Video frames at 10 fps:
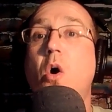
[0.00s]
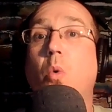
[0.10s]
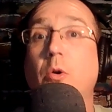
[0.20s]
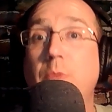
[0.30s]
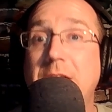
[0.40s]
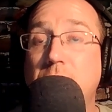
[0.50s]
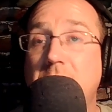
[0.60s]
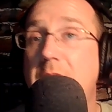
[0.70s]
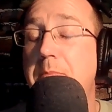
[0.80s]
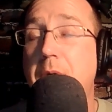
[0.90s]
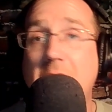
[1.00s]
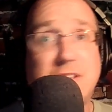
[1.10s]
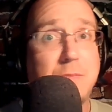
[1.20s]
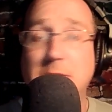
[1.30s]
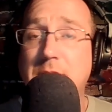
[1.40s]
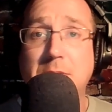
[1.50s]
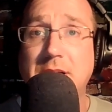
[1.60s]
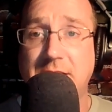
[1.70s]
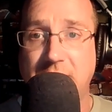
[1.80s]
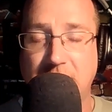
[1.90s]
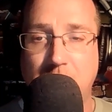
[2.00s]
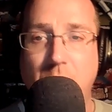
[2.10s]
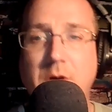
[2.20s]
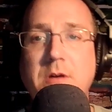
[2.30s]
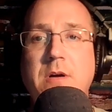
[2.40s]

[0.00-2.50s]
will render it impossible to believe anymore.